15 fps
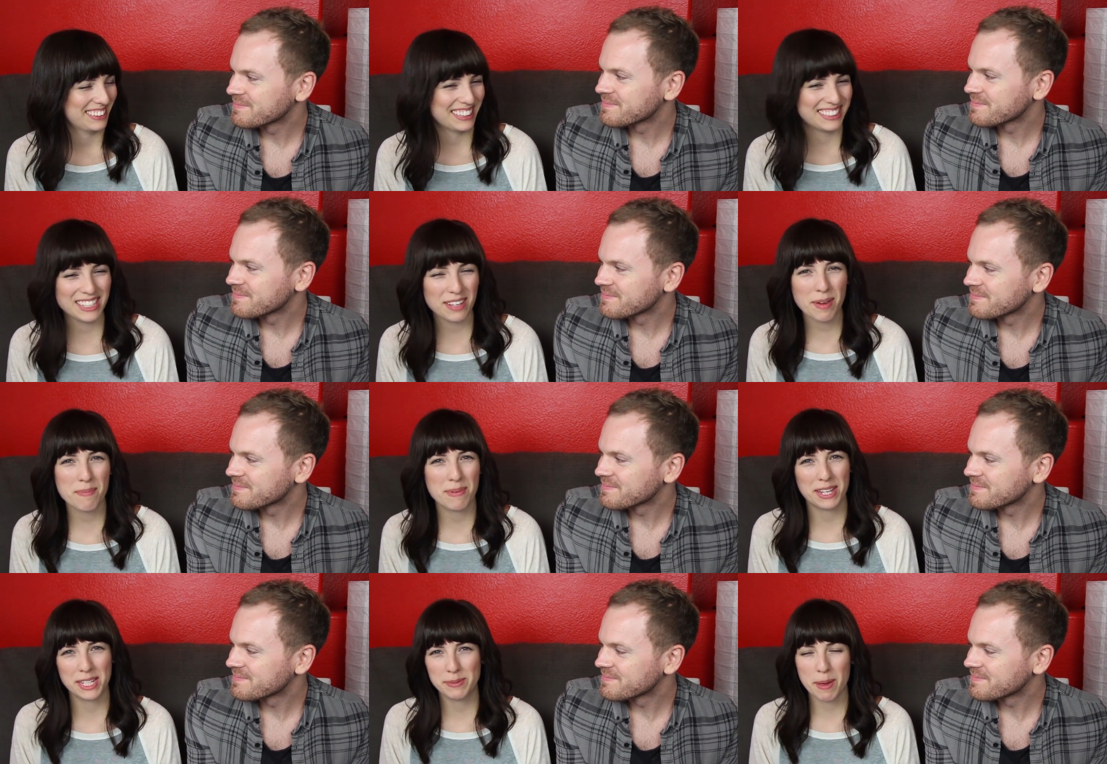Speaker 1: That's not
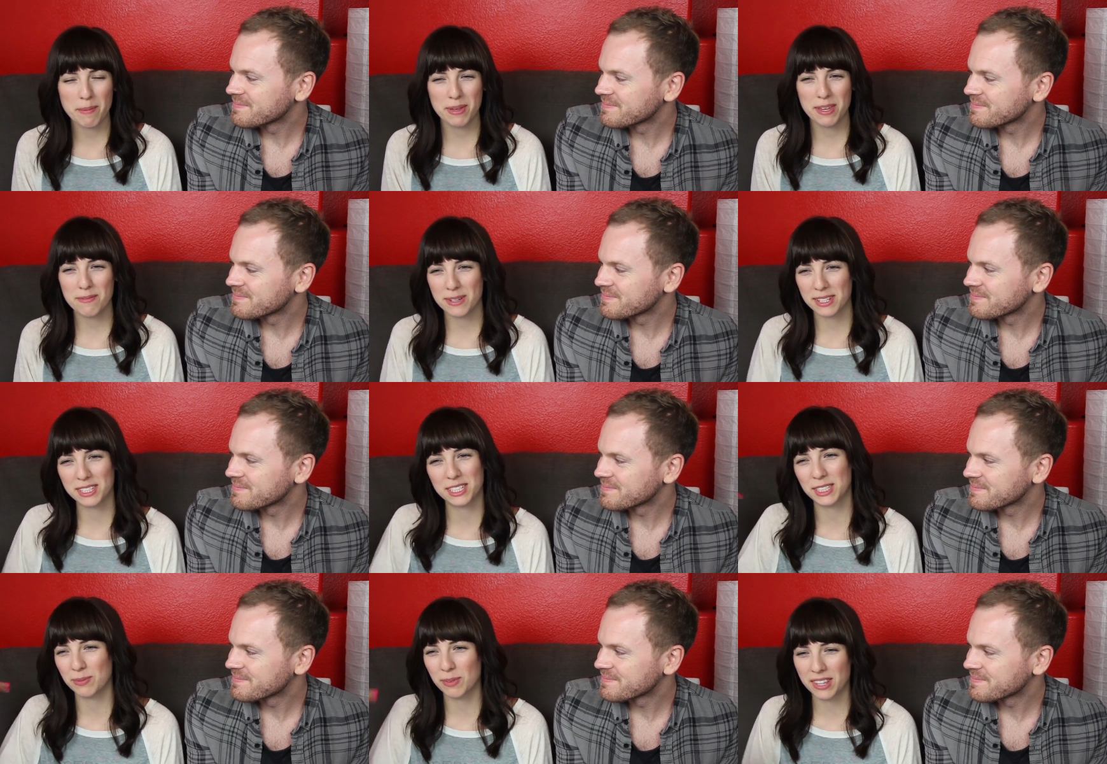my biggest pet peeve, but
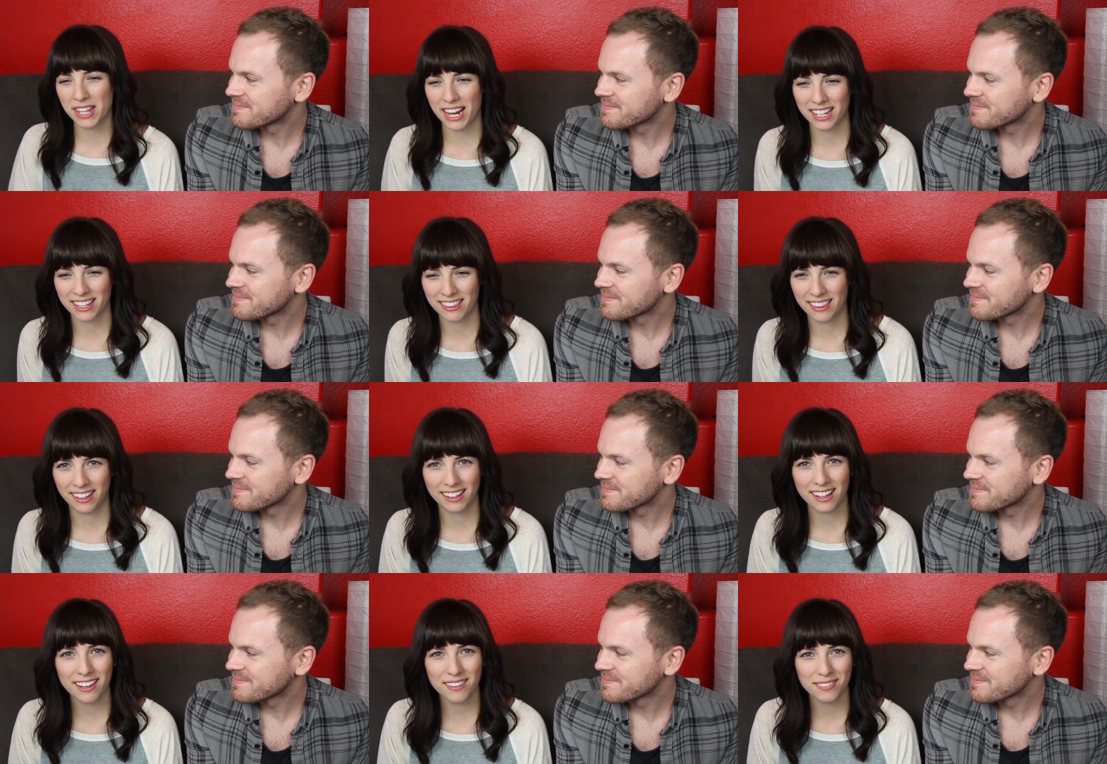it's just one that I can
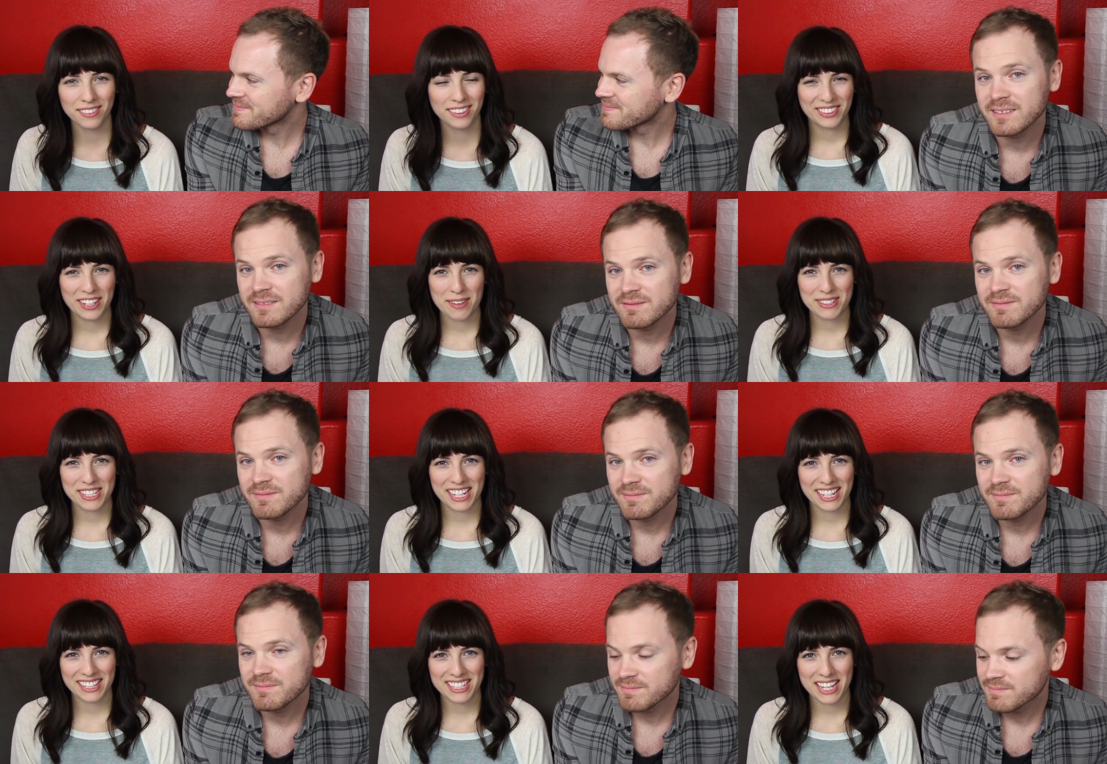think of. When I'm
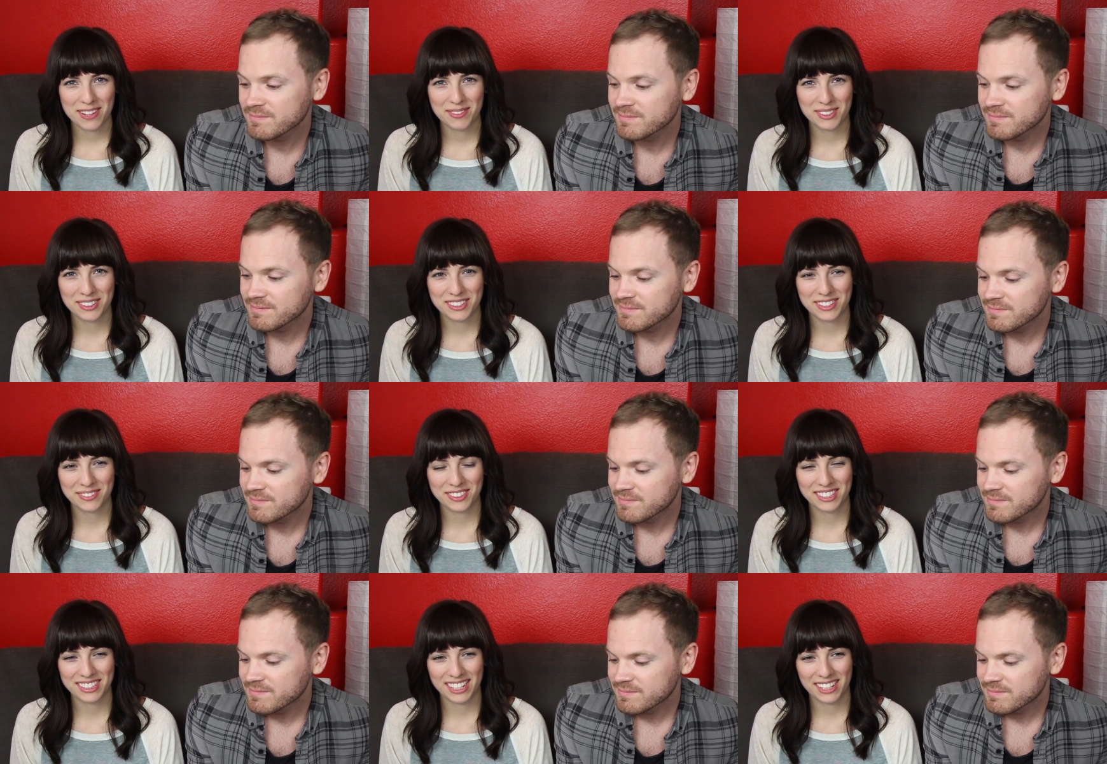sitting at the table and
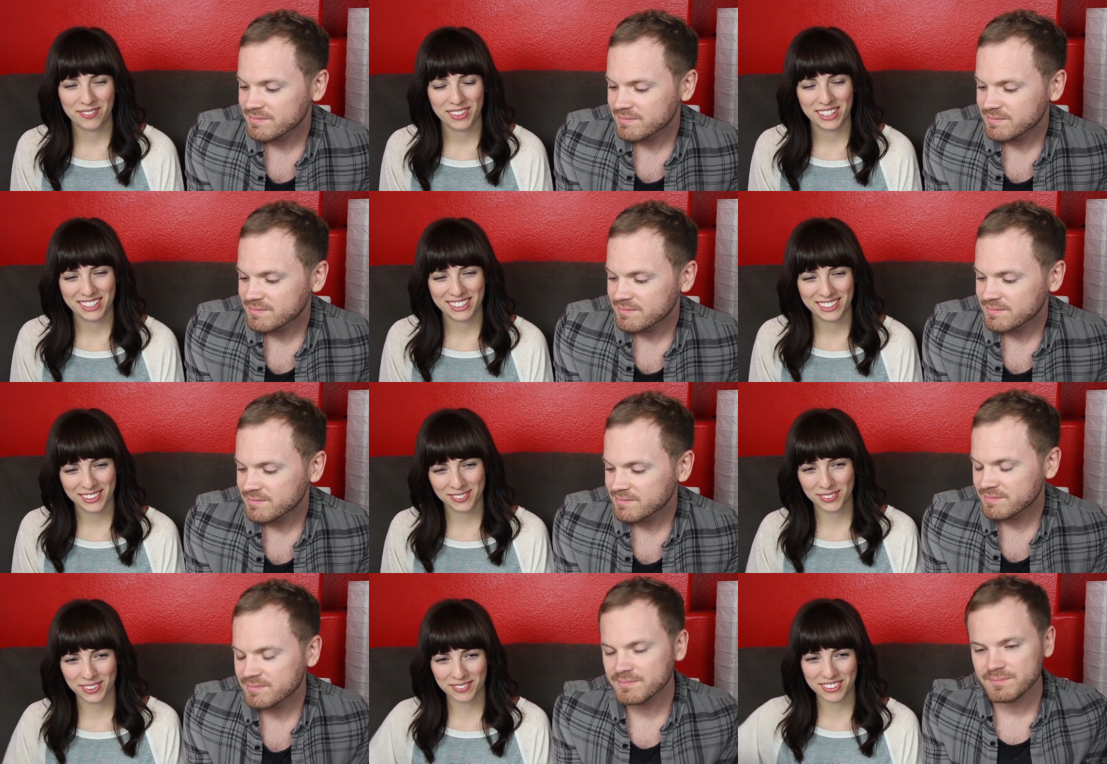someone's like being
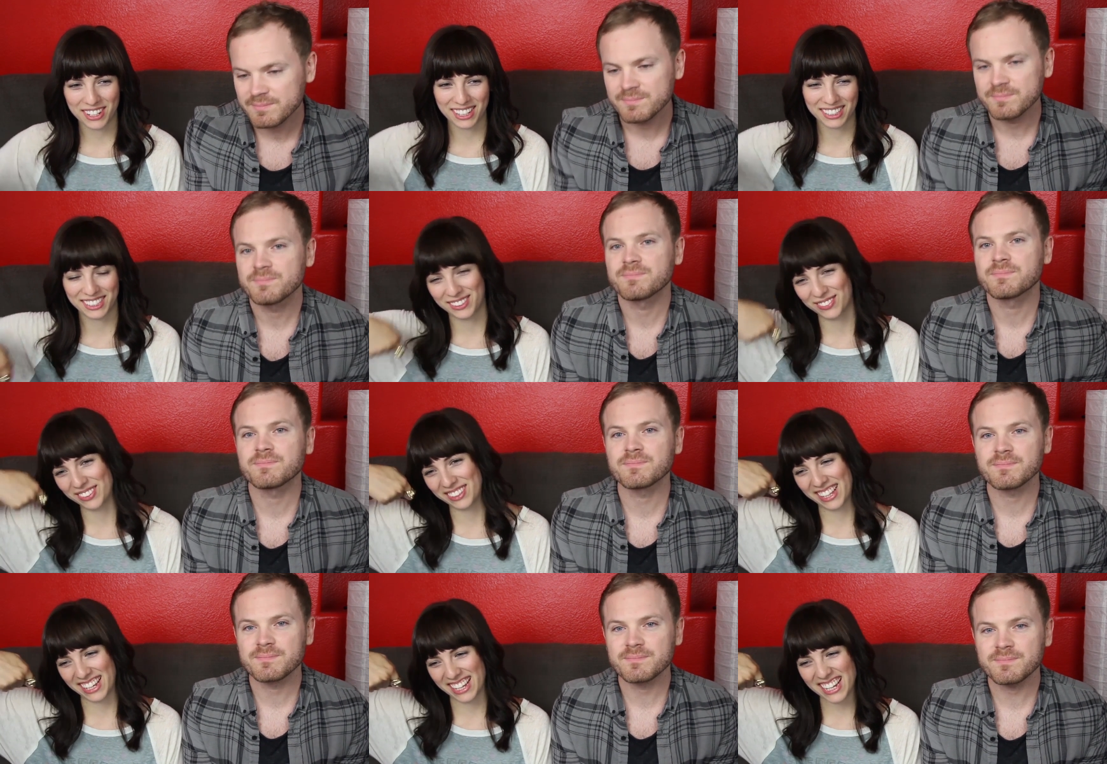super obnoxious
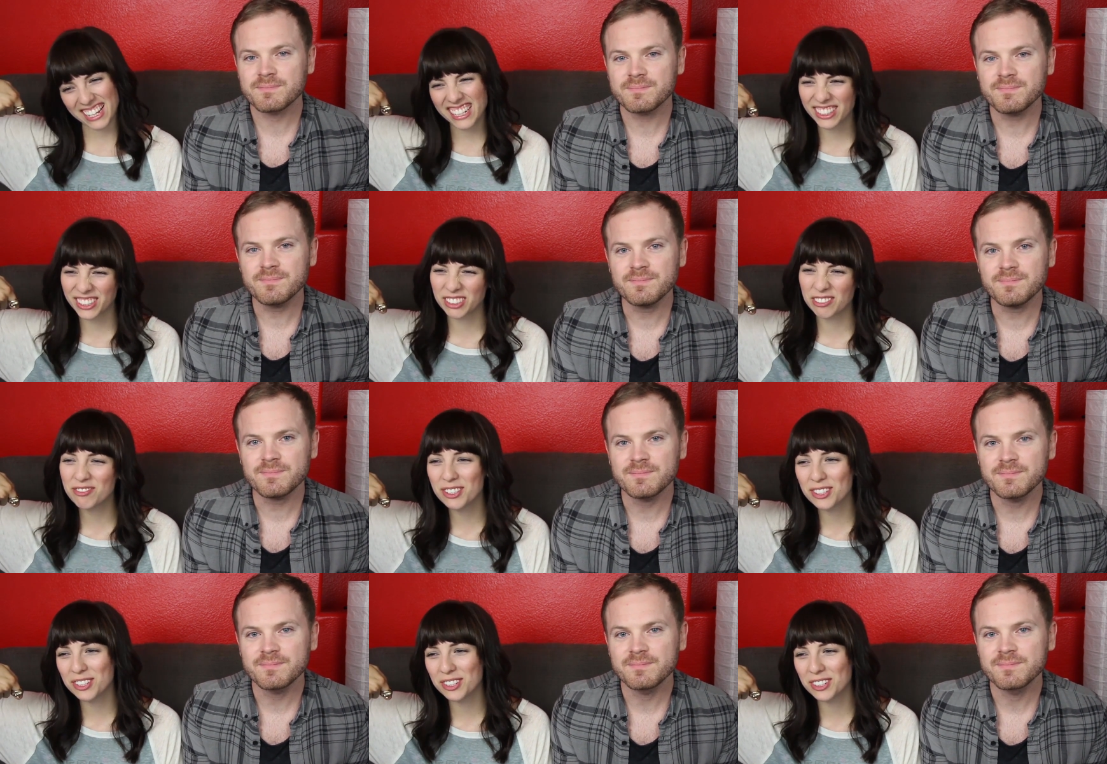with like eating their
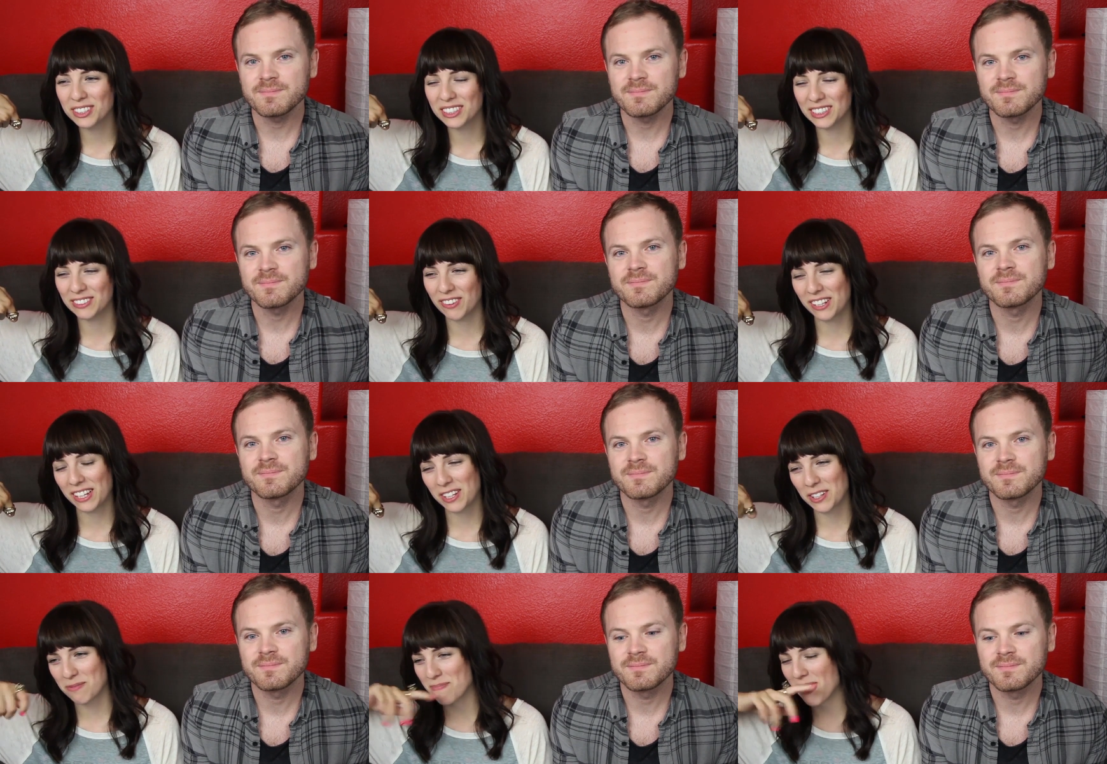food and it's
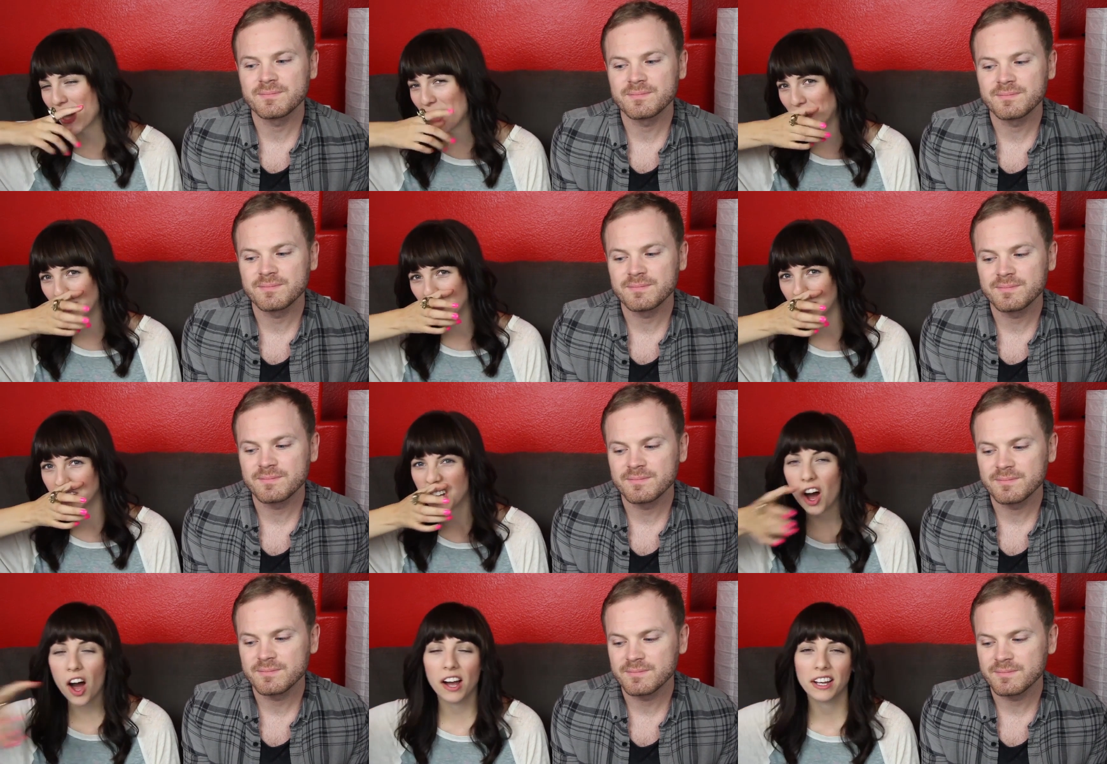falling out of their mouth and they're
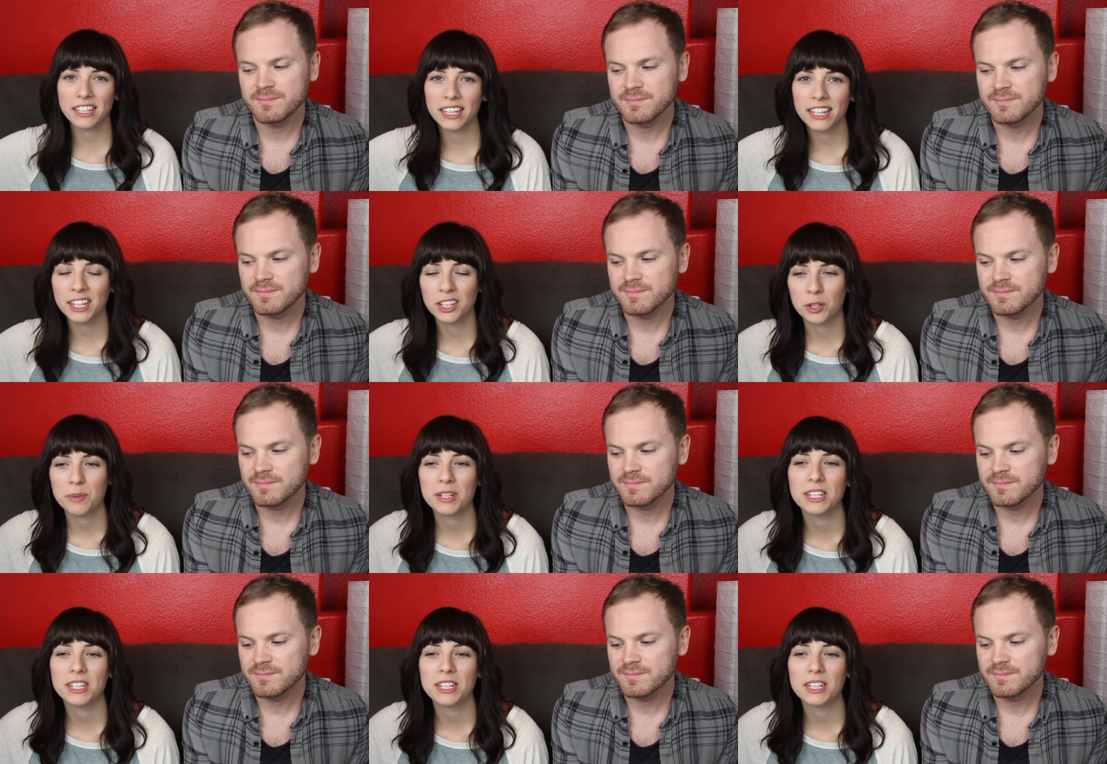talking and they're